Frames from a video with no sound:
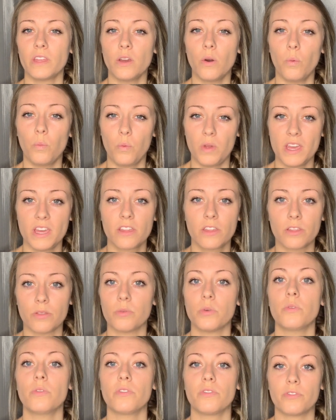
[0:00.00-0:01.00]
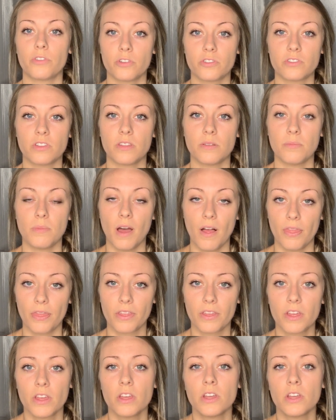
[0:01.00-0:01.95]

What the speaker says: a week through the first of the month.